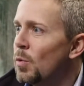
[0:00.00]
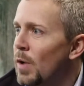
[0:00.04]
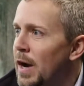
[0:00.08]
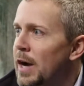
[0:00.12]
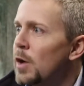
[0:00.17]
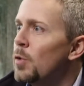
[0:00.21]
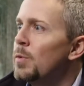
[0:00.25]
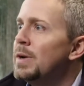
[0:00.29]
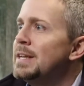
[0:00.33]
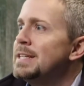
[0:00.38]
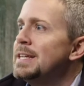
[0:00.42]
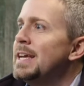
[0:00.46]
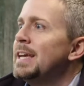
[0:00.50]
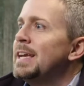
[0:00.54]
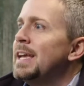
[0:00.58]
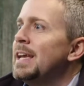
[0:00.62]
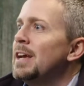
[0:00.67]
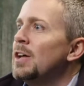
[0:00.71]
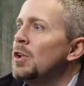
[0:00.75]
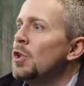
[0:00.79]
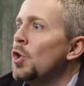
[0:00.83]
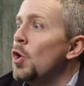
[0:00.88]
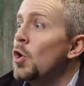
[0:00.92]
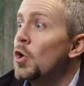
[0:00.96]
why are we
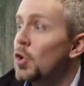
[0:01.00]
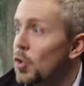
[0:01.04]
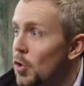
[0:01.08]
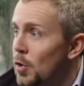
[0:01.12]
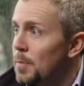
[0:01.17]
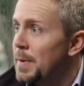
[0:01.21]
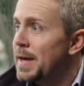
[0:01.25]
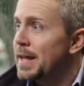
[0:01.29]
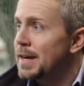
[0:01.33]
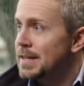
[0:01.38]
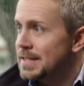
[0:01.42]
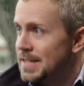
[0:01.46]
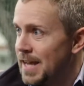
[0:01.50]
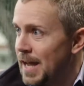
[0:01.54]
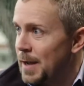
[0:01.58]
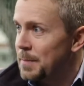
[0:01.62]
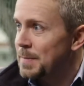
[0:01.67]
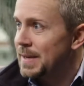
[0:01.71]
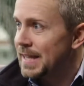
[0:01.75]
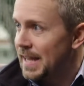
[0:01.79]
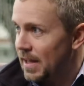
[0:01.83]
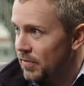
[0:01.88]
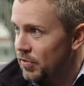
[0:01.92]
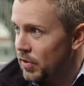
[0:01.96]
taking a longer amount of
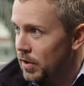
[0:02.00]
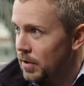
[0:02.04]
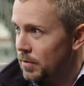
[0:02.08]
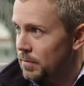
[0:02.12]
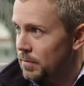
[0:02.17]
time to get